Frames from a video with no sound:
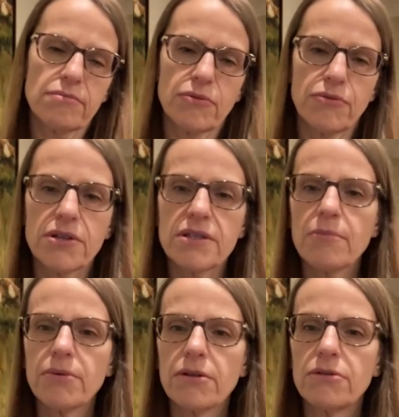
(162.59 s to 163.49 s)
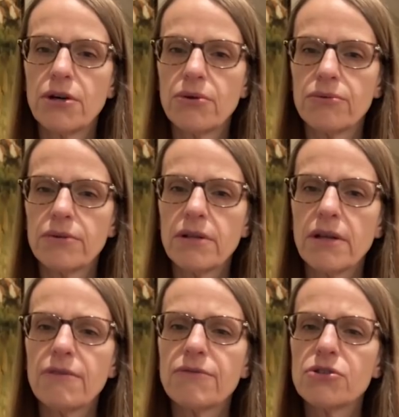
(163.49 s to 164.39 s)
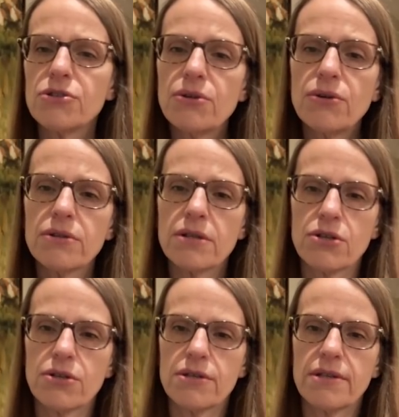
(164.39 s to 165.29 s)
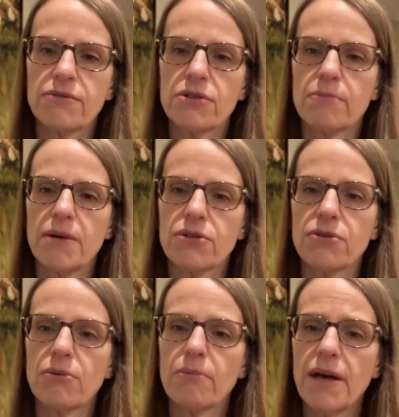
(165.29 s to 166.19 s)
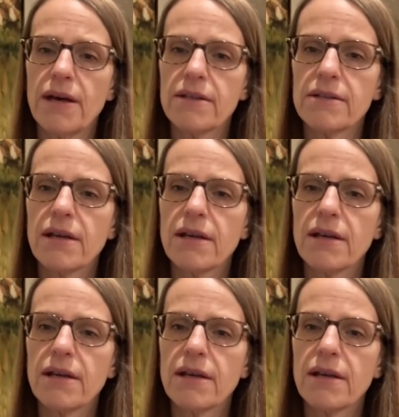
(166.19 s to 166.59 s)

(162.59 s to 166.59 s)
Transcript: so for example, a loan, if the two conditions I've just mentioned are met,